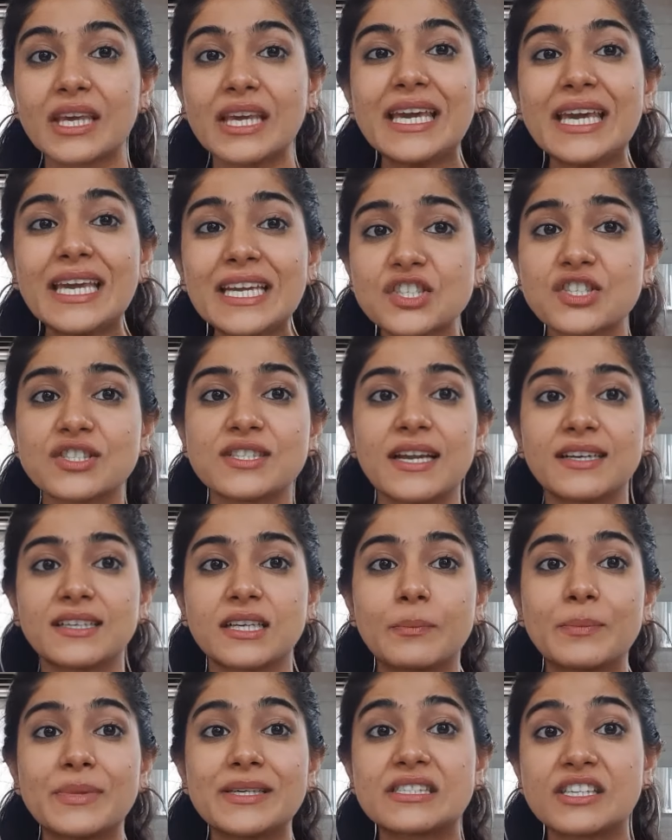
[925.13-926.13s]
Each
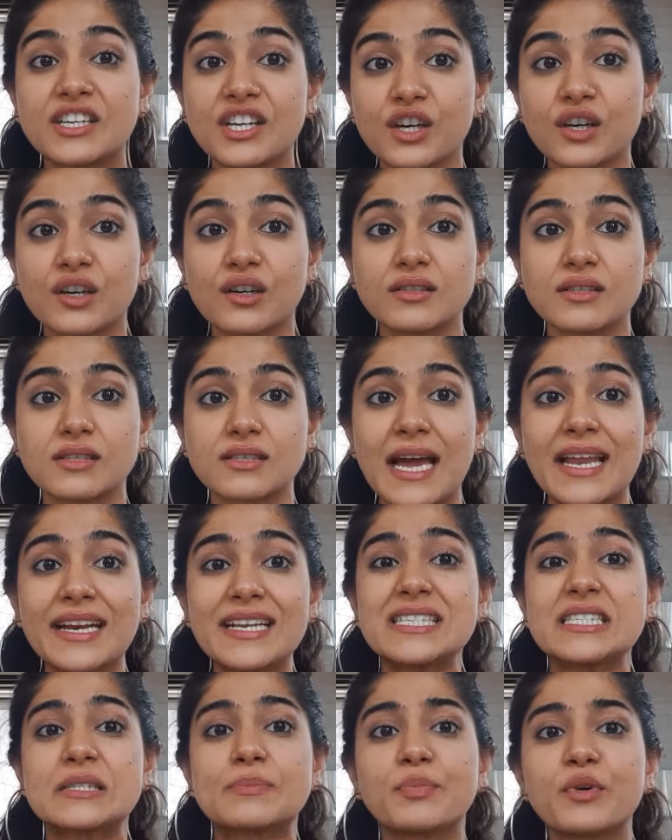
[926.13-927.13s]
setup is rehearsed and it
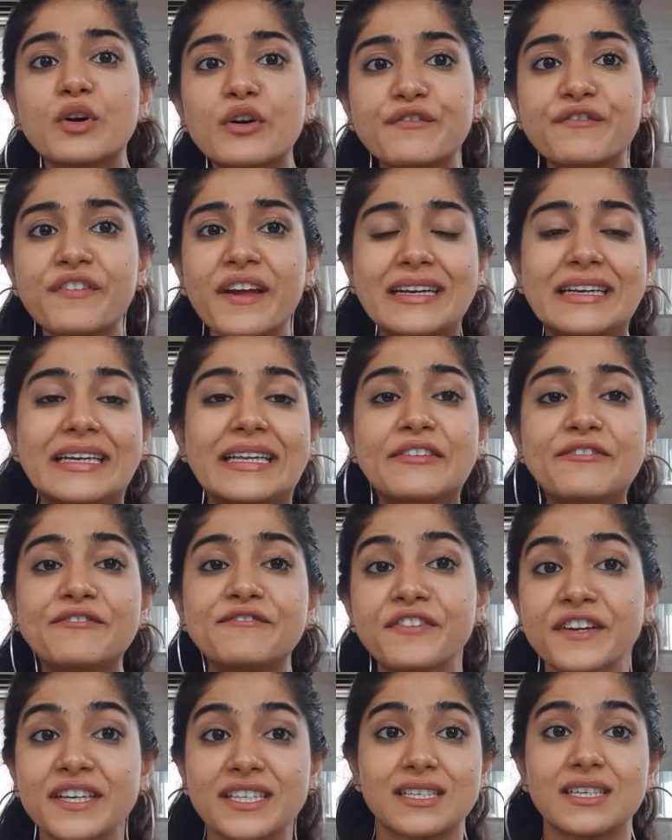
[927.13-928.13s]
is perfectly
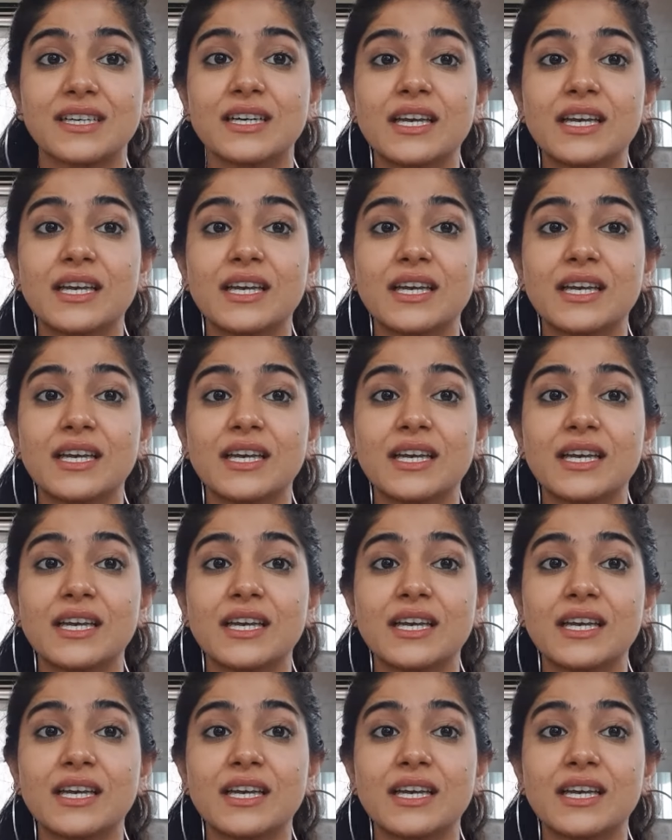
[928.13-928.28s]
fit